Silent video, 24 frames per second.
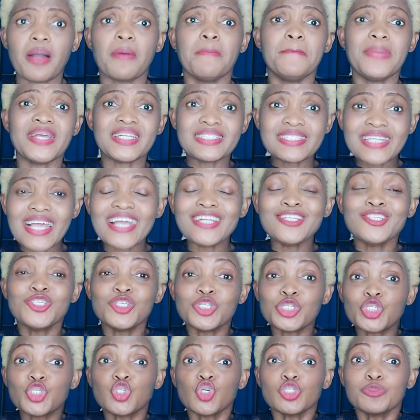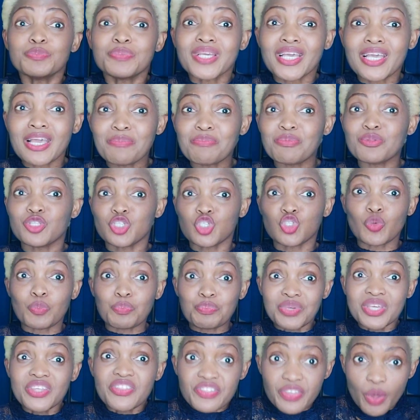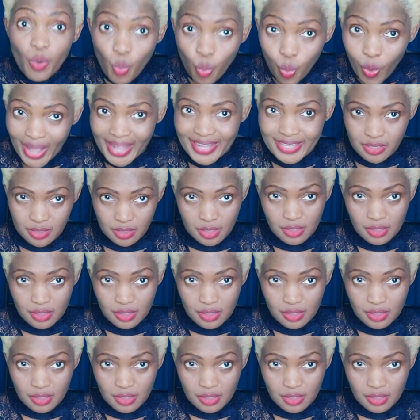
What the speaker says: But then you should be able to be the one